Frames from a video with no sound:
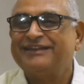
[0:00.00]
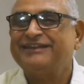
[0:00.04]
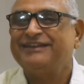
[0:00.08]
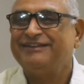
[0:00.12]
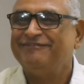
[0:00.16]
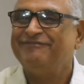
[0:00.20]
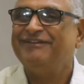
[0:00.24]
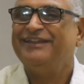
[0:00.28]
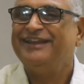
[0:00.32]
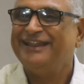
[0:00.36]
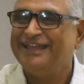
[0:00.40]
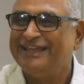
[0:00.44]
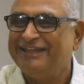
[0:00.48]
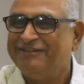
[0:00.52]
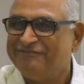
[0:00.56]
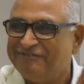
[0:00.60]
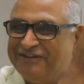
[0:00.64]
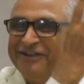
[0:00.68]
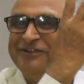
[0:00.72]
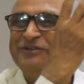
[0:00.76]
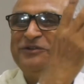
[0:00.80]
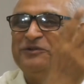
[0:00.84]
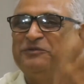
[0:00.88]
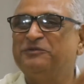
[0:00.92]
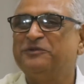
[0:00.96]
fact, when I
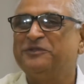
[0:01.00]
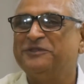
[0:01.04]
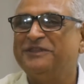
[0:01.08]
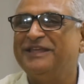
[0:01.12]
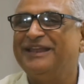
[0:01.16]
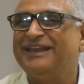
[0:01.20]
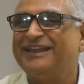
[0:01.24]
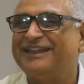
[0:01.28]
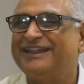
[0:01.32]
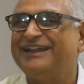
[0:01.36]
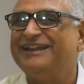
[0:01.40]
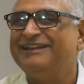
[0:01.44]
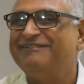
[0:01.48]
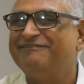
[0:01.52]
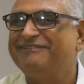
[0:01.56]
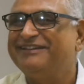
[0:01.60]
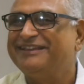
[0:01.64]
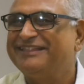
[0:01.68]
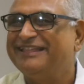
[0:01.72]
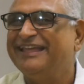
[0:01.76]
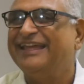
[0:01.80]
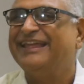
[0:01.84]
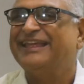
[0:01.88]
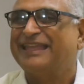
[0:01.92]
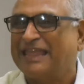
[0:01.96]
went to Bundelkhand,
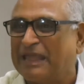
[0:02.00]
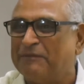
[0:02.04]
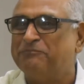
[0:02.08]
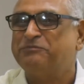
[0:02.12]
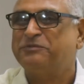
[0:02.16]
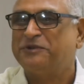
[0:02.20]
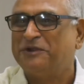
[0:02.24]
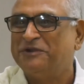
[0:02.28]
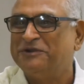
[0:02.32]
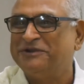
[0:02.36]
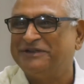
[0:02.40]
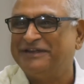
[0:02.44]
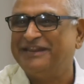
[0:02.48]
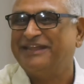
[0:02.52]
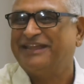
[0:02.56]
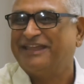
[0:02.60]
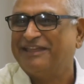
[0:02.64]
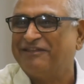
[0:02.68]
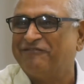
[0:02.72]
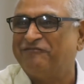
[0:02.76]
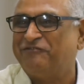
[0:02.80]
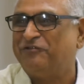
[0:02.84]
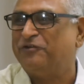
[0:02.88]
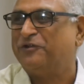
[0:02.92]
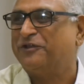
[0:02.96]
I kept on
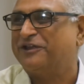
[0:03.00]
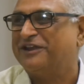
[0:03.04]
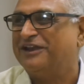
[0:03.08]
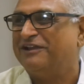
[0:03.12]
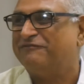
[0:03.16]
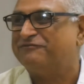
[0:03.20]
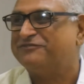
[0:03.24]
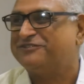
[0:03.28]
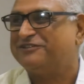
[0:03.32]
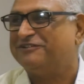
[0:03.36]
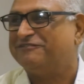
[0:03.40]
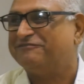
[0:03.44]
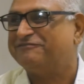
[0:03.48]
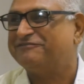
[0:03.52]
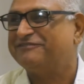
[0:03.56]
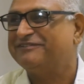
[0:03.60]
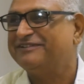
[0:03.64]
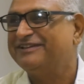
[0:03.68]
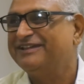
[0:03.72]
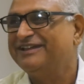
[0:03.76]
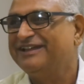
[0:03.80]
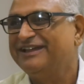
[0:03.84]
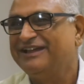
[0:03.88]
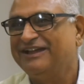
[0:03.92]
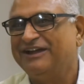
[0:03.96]
taking photographs of
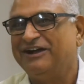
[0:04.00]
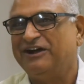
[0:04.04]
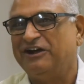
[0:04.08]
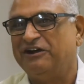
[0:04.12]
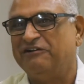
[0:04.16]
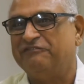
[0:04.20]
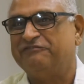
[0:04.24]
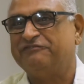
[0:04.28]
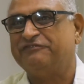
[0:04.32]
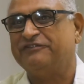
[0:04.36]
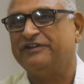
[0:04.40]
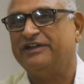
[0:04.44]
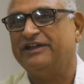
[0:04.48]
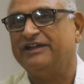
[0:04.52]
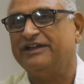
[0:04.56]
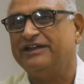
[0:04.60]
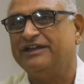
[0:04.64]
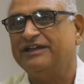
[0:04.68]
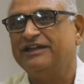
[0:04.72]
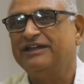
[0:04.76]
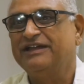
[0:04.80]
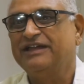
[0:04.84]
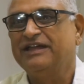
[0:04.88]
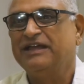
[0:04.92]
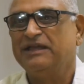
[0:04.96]
of uh,
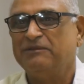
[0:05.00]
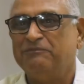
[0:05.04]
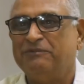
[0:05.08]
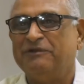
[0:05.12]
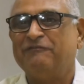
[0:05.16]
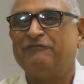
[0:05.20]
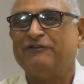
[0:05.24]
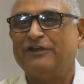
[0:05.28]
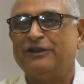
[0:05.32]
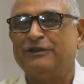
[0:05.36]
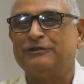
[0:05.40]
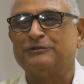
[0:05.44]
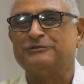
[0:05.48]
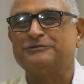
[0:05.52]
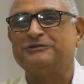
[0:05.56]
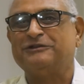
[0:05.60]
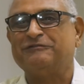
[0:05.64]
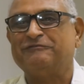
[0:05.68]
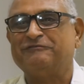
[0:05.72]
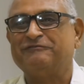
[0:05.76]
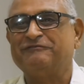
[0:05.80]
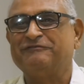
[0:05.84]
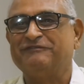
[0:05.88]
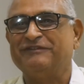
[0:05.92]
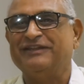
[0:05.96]
buffaloes
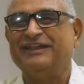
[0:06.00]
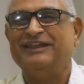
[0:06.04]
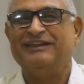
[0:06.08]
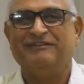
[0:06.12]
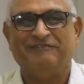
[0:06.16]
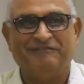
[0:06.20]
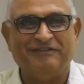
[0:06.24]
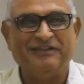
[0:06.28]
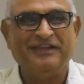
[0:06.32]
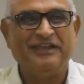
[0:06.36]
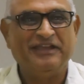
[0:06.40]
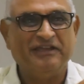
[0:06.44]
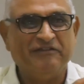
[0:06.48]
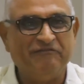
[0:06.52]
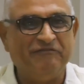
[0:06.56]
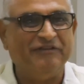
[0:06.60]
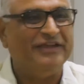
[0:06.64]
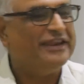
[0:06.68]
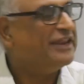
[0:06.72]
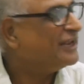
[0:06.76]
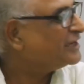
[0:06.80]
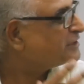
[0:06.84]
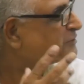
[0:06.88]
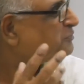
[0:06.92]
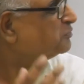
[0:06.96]
of in
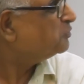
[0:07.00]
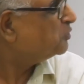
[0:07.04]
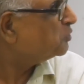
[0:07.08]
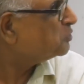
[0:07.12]
various